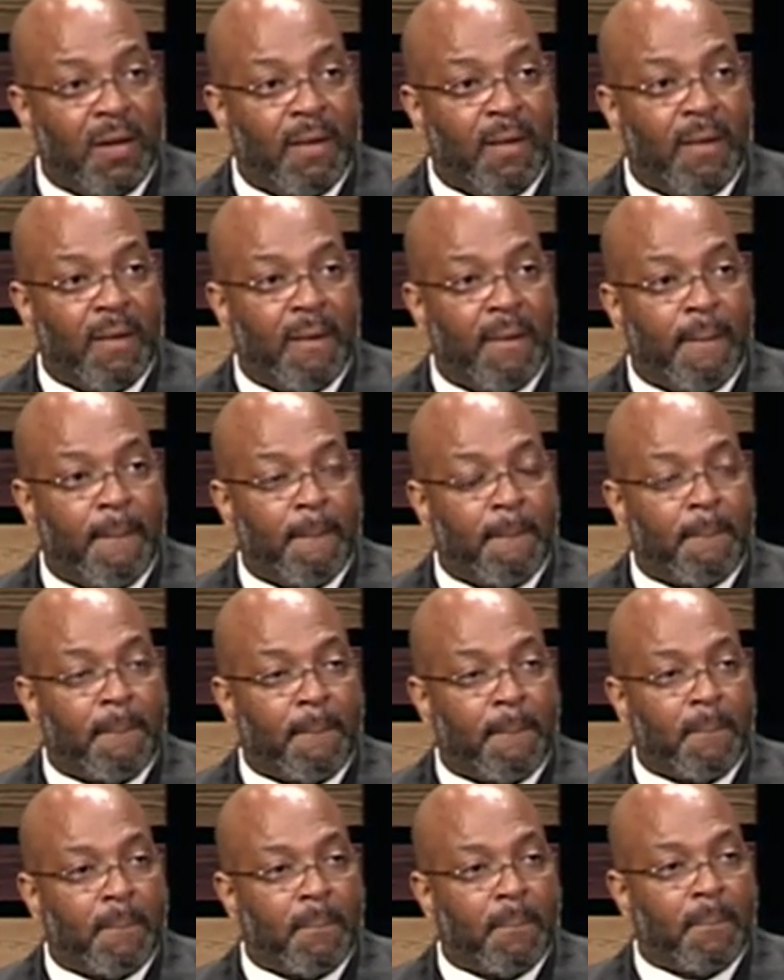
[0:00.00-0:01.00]

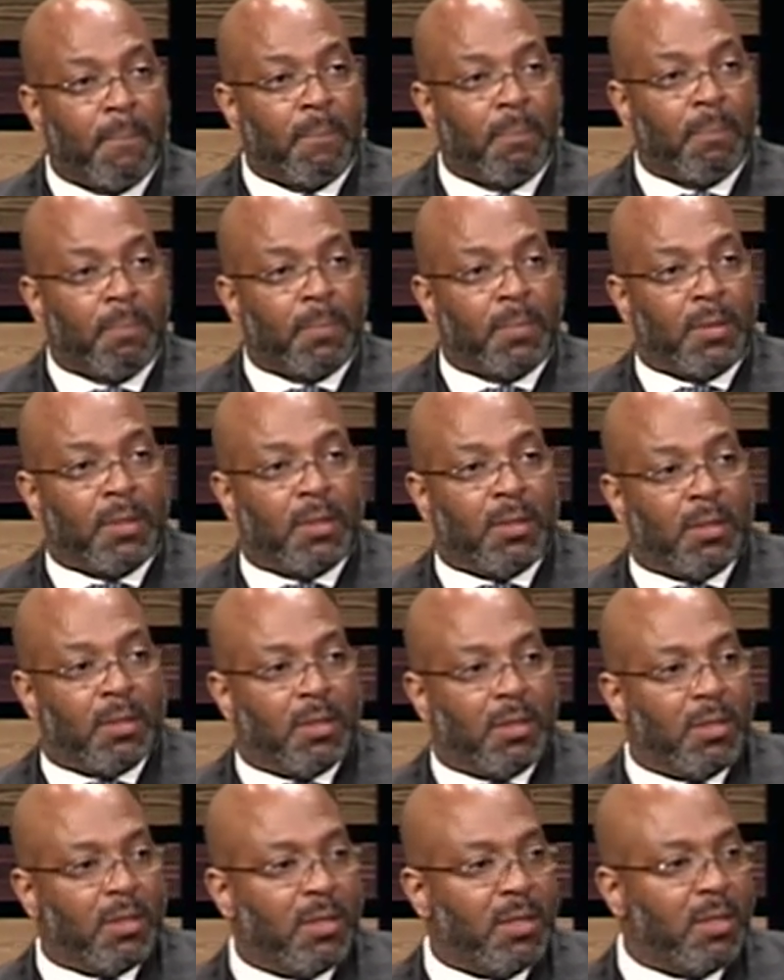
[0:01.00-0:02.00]
(silence)